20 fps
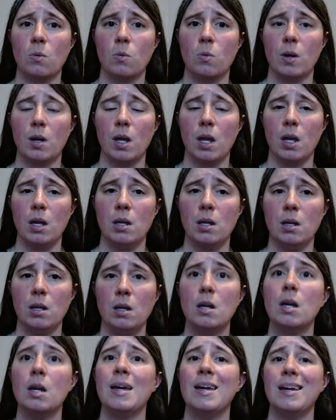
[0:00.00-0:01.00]
180,
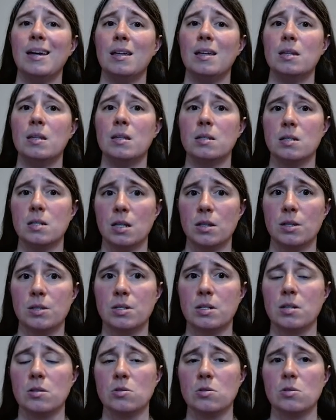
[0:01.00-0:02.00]
and then take the
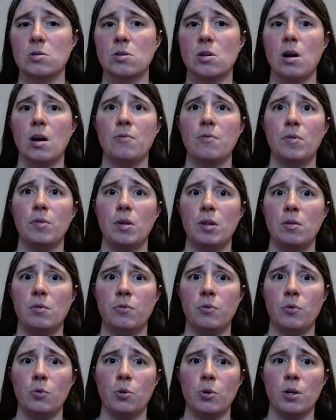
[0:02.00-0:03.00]
stencils off and then
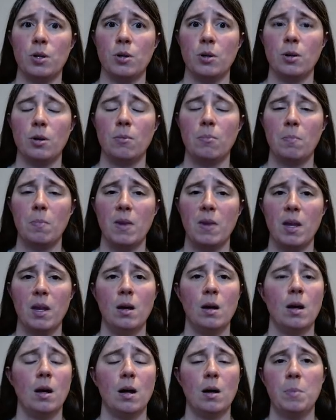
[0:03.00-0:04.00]
full cure.
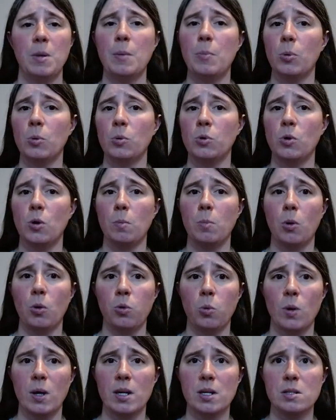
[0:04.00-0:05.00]
Uh, people do it both
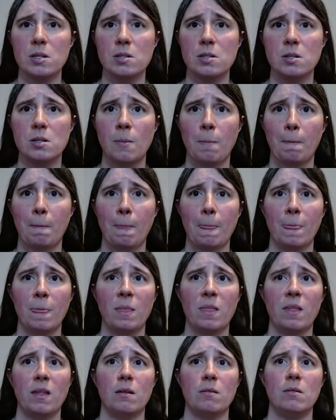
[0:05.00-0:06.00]
ways.
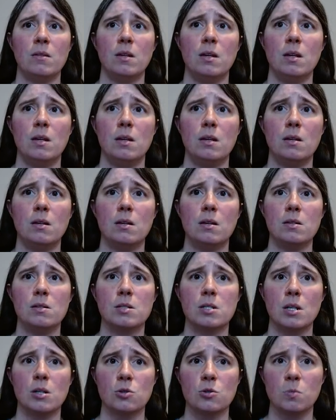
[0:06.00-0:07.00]
The
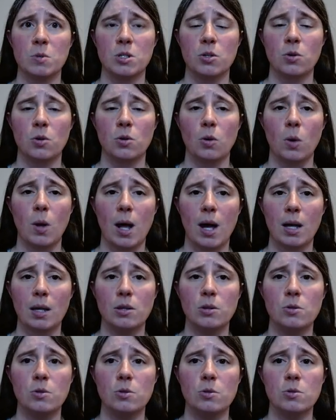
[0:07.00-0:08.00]
stencil material I
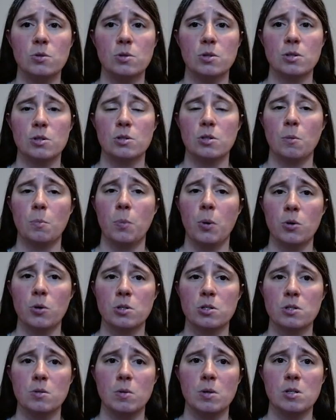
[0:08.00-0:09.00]
use is
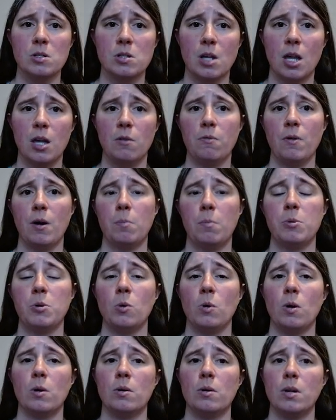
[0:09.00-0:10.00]
supposed to be safe up to
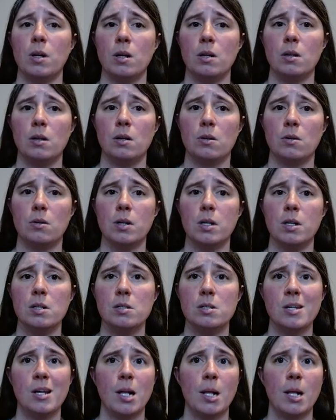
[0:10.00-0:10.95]
180 degrees,